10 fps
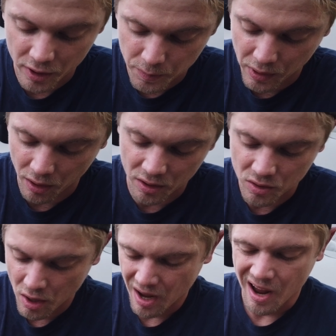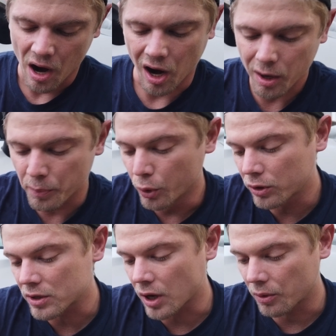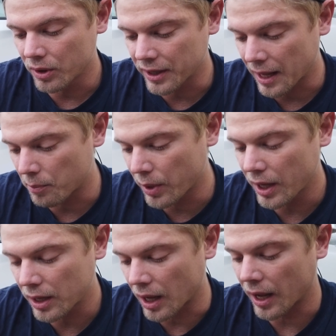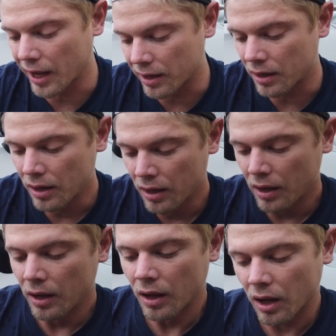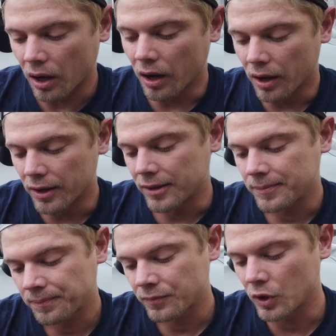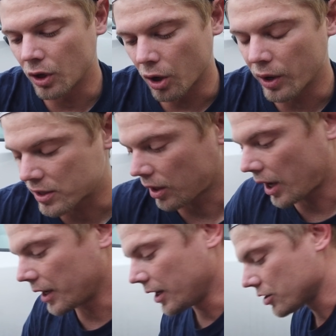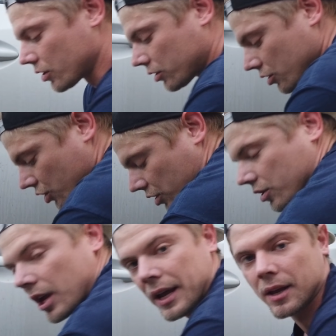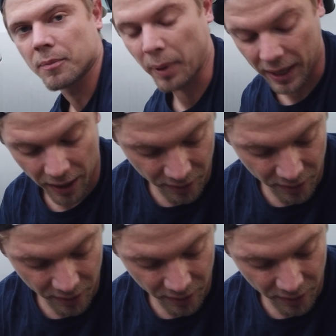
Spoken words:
is because our booth is not really that big, and you know, it's a lot easier to just paint